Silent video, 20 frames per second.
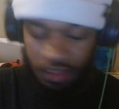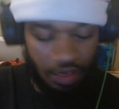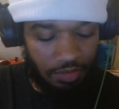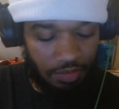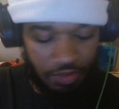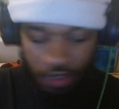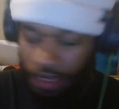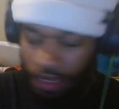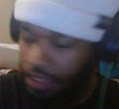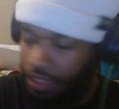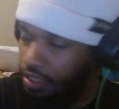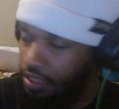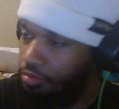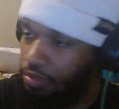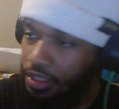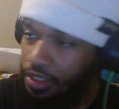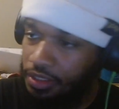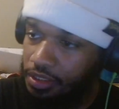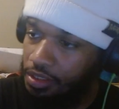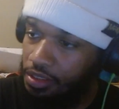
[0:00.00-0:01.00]
I'm trying to get the
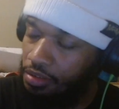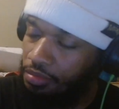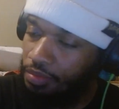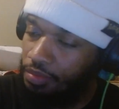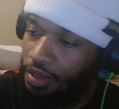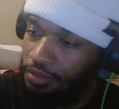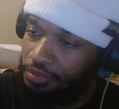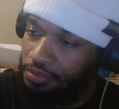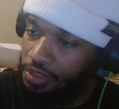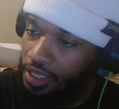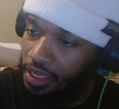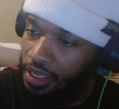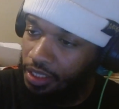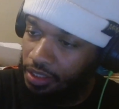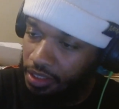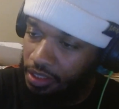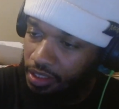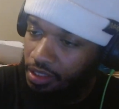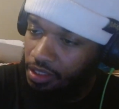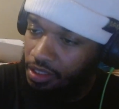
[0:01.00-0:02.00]
rest of them. I'm trying to
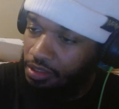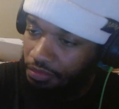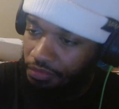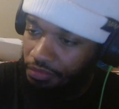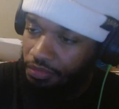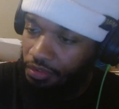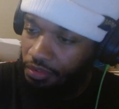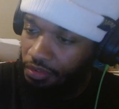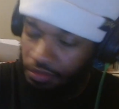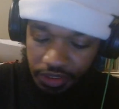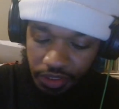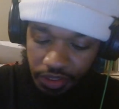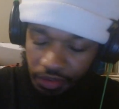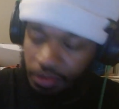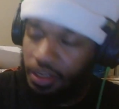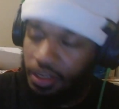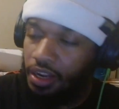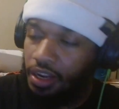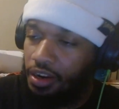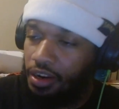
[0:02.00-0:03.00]
get certain
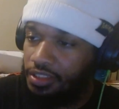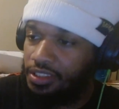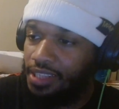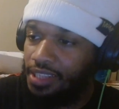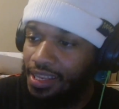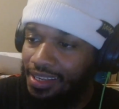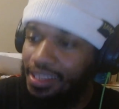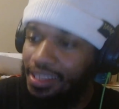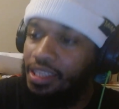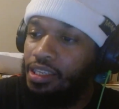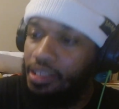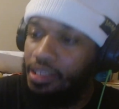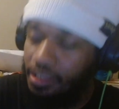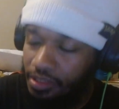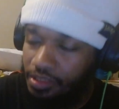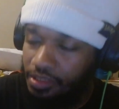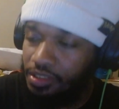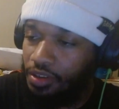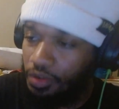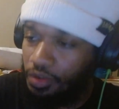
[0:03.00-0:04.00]
characters. I
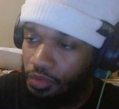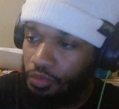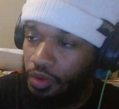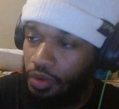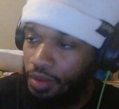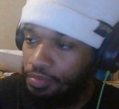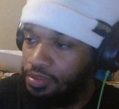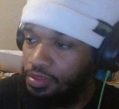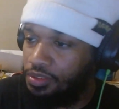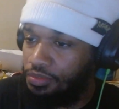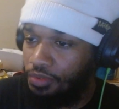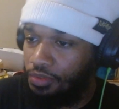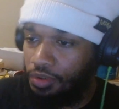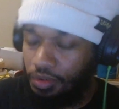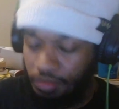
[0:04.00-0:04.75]
need certain weapons for.